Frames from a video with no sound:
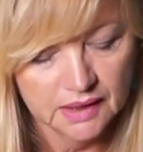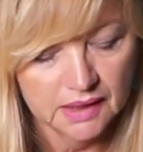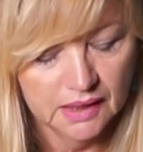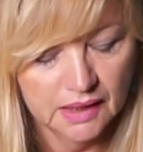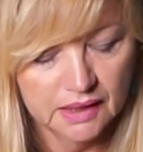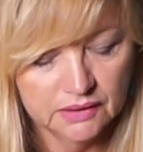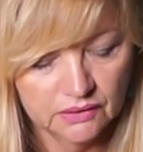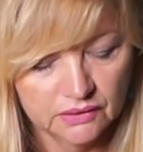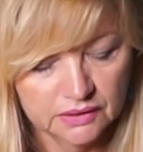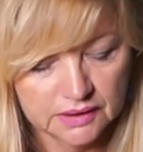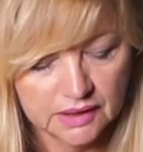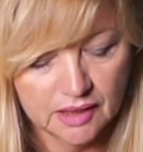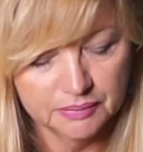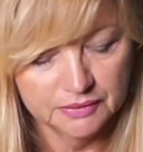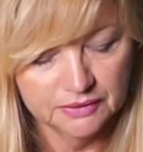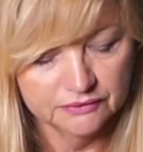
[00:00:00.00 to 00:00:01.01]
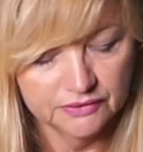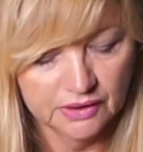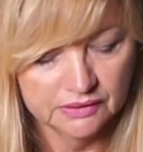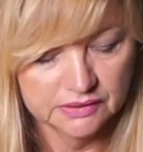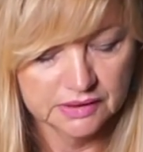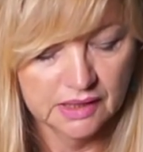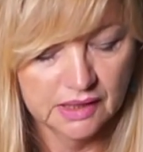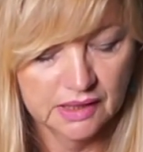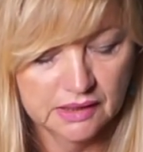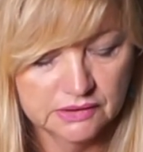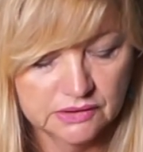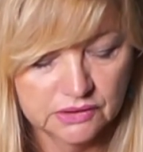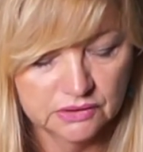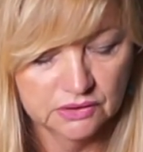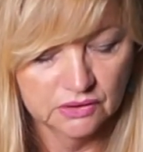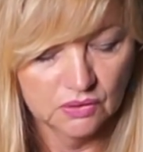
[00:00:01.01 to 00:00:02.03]
and on a couple of those cards
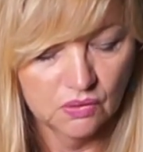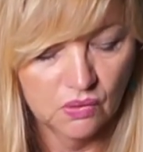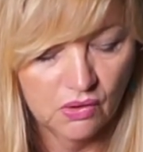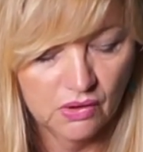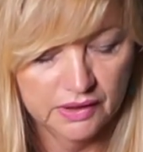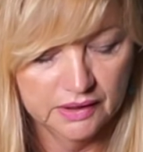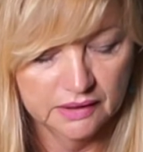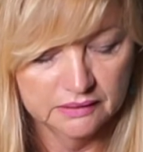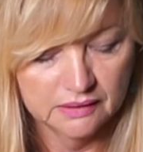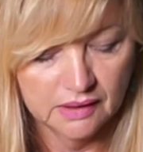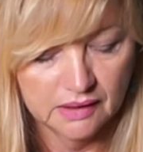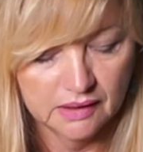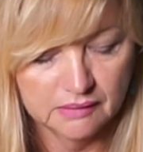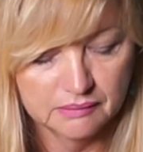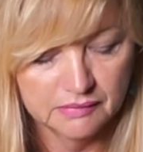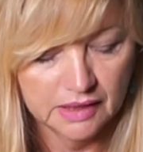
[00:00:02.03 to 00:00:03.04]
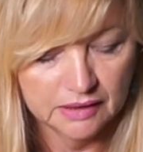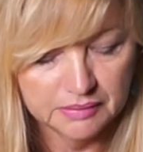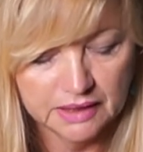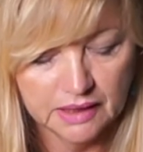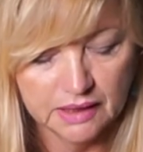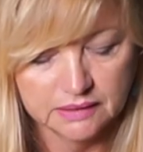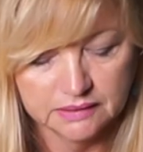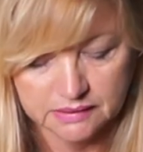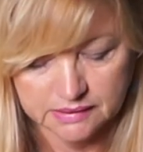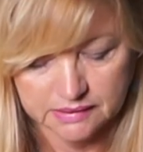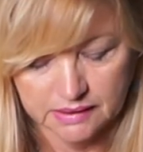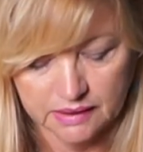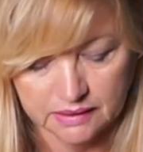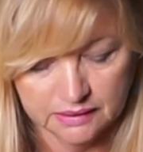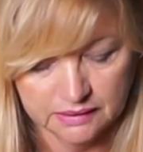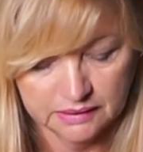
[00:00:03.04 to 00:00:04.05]
you're not quite maybe
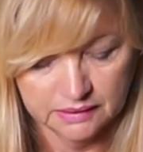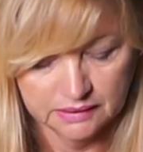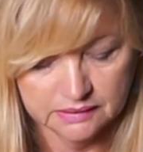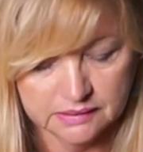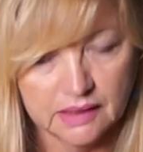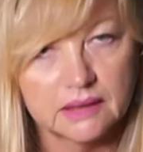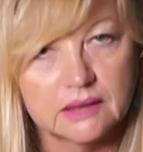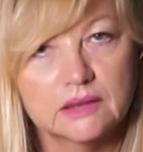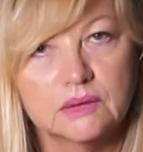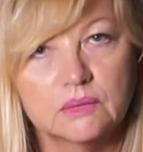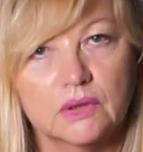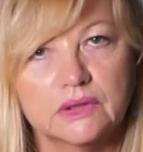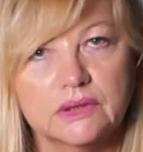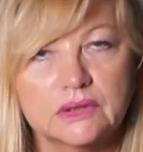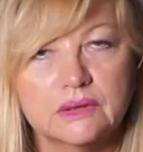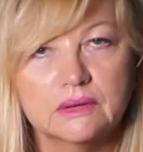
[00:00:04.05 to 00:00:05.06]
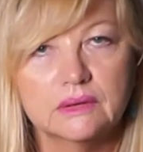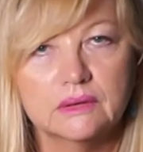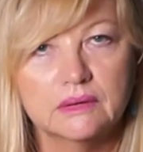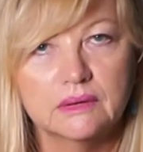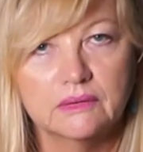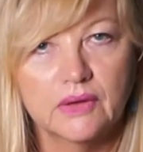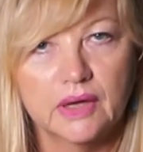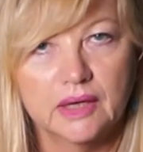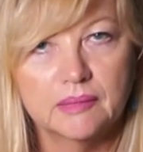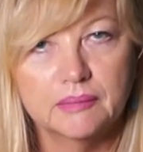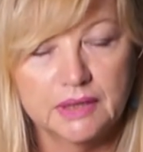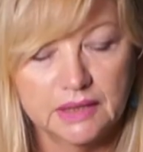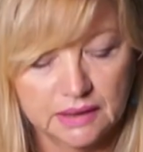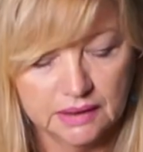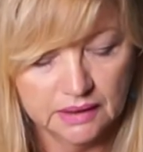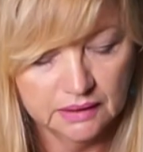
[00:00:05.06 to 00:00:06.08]
understanding exactly what they are
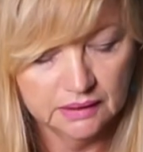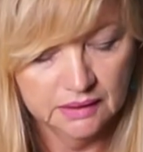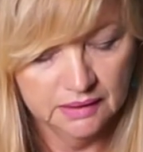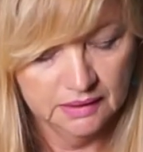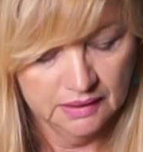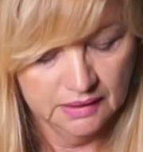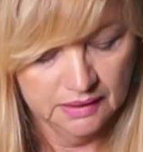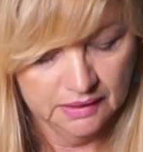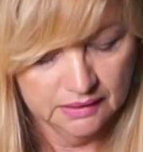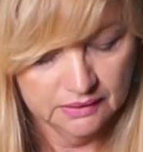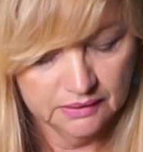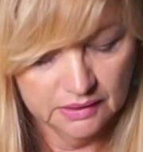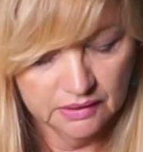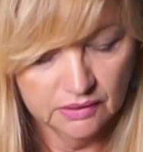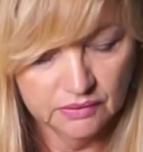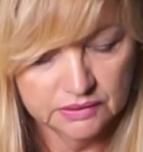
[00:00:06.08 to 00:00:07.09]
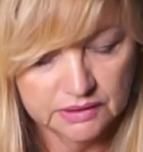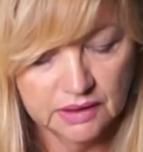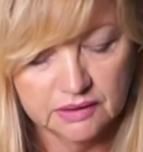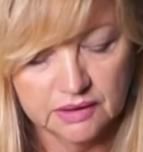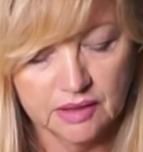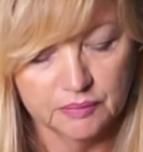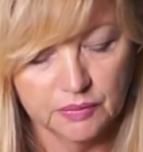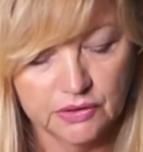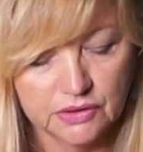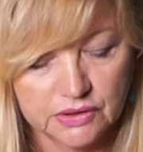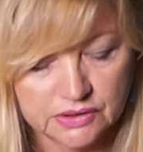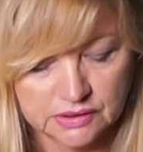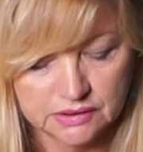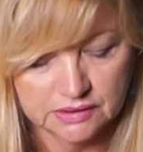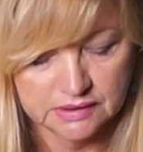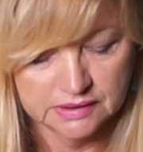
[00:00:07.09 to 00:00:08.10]
meaning, then I would get that
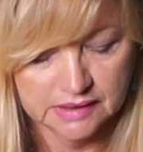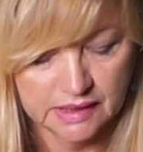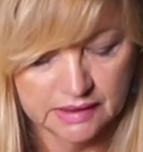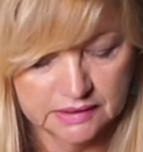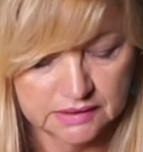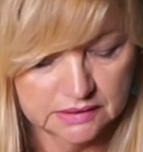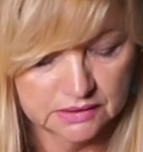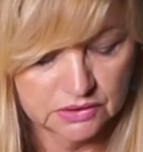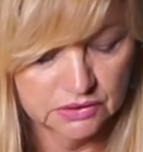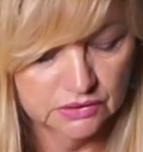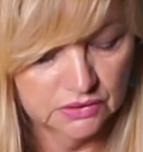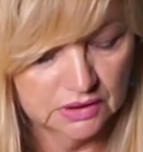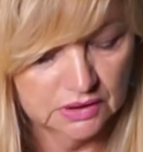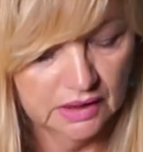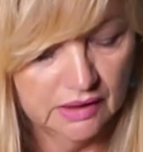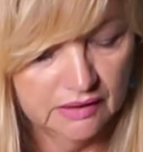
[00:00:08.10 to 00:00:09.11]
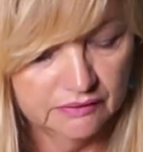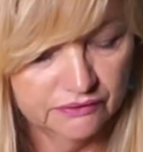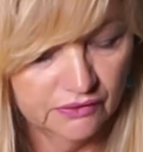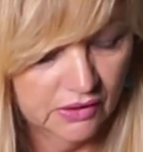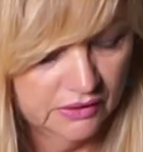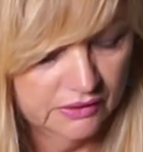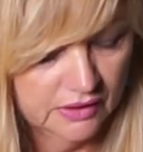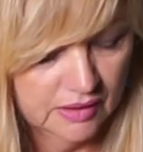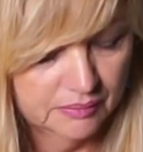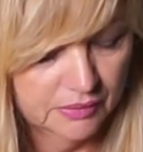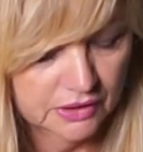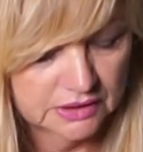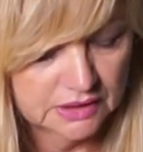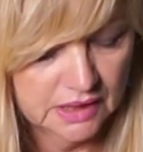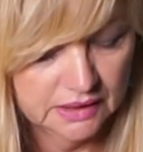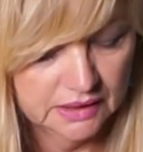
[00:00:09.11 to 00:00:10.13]
person say to clarify that by
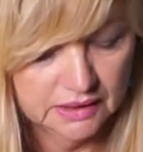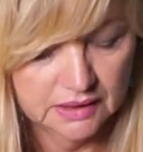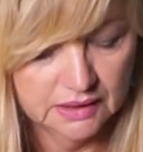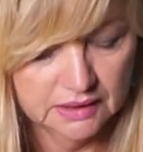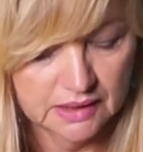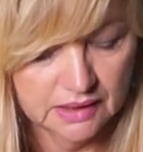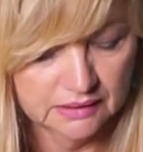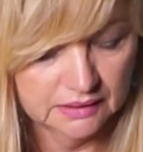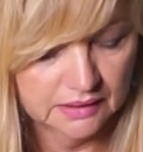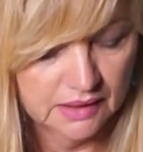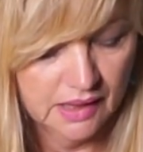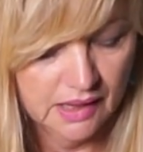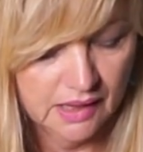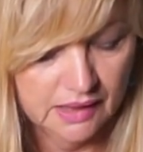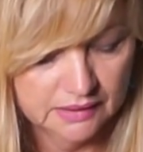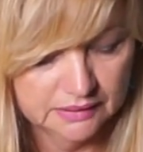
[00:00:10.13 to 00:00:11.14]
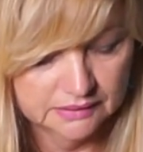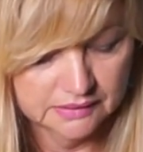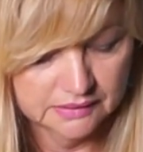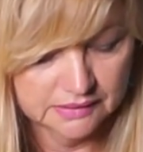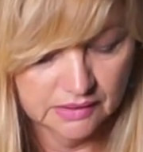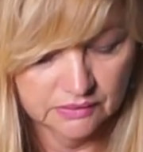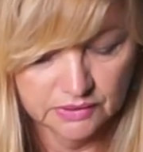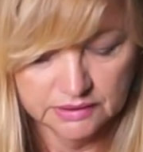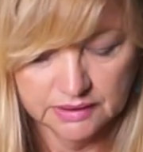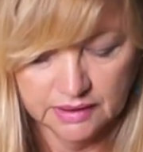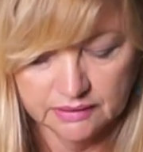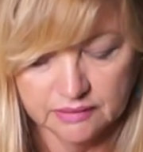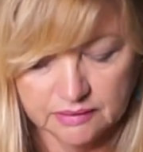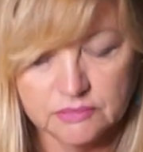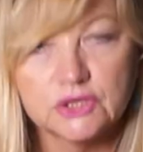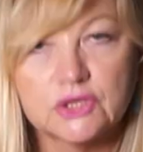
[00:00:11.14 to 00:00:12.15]
taking another card. And so I'd get
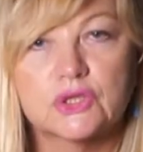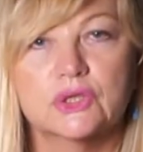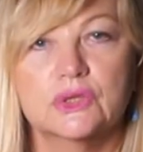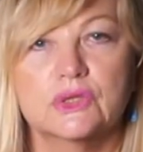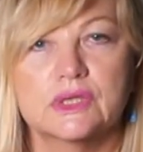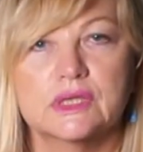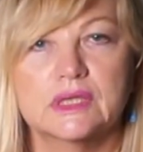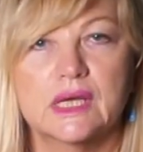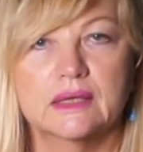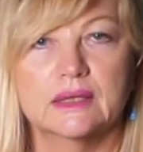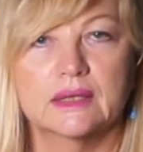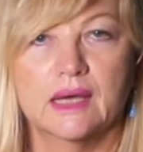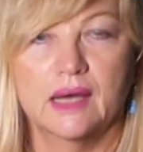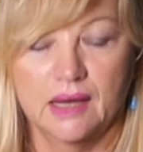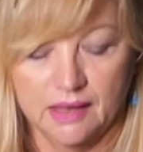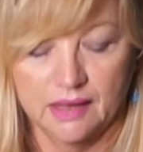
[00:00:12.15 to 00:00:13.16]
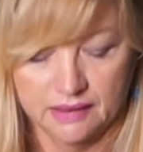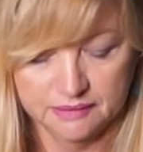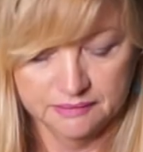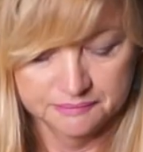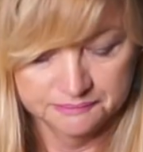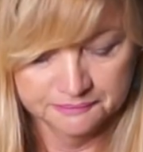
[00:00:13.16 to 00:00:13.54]
them to choose another card